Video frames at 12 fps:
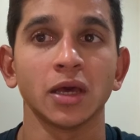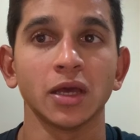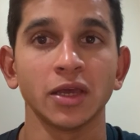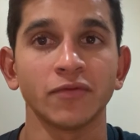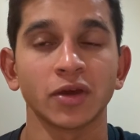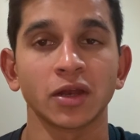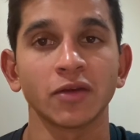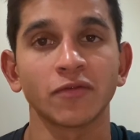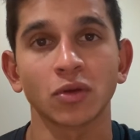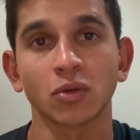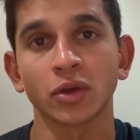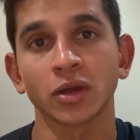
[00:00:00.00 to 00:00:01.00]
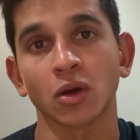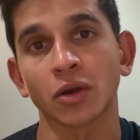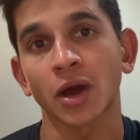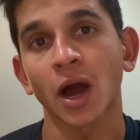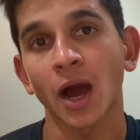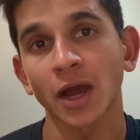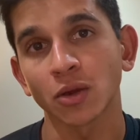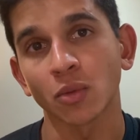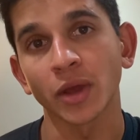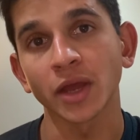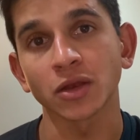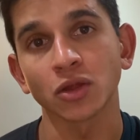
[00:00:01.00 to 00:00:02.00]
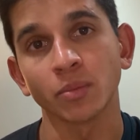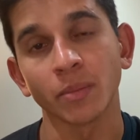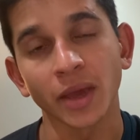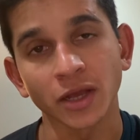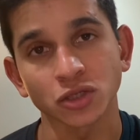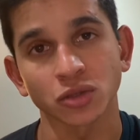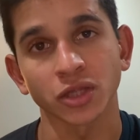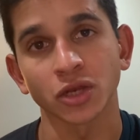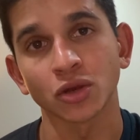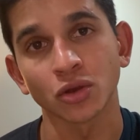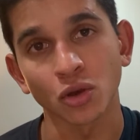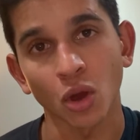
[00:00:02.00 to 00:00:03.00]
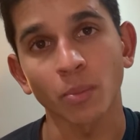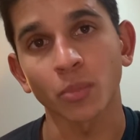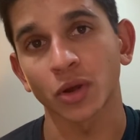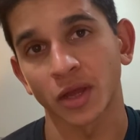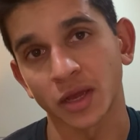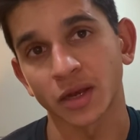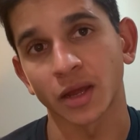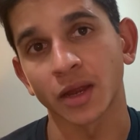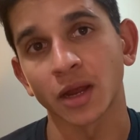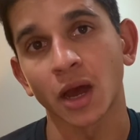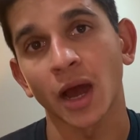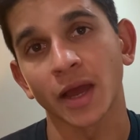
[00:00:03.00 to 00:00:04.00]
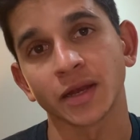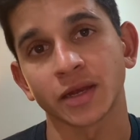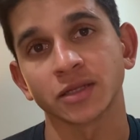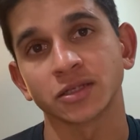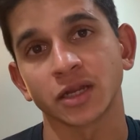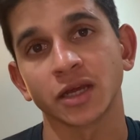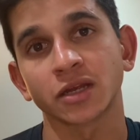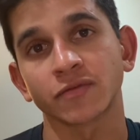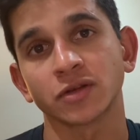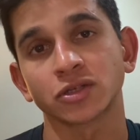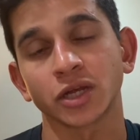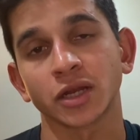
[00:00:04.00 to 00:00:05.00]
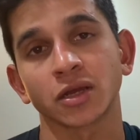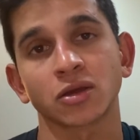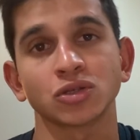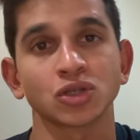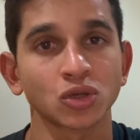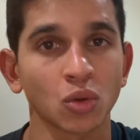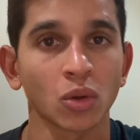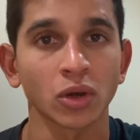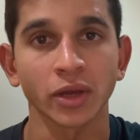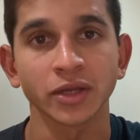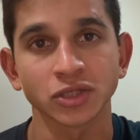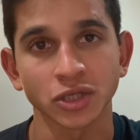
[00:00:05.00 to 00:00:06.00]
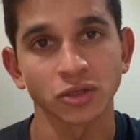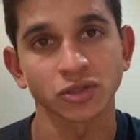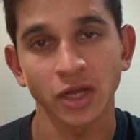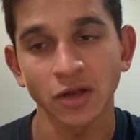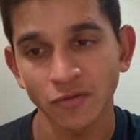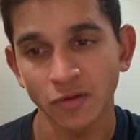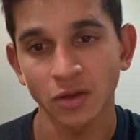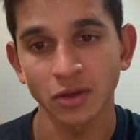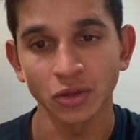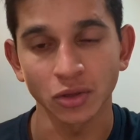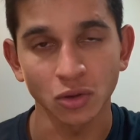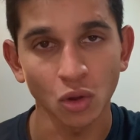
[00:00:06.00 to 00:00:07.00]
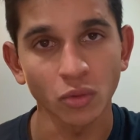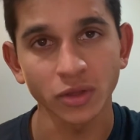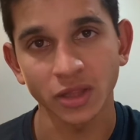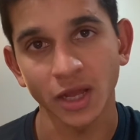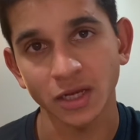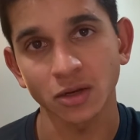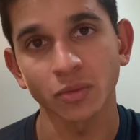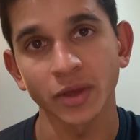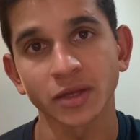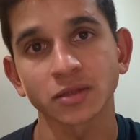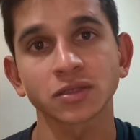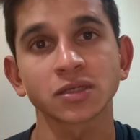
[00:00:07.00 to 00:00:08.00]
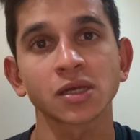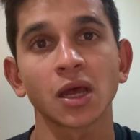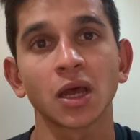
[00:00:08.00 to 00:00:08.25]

even if you're going on a higher weight, you make sure that you're not putting it in a high intensity interval training because you don't want to injure yourself. Go with lighter weights,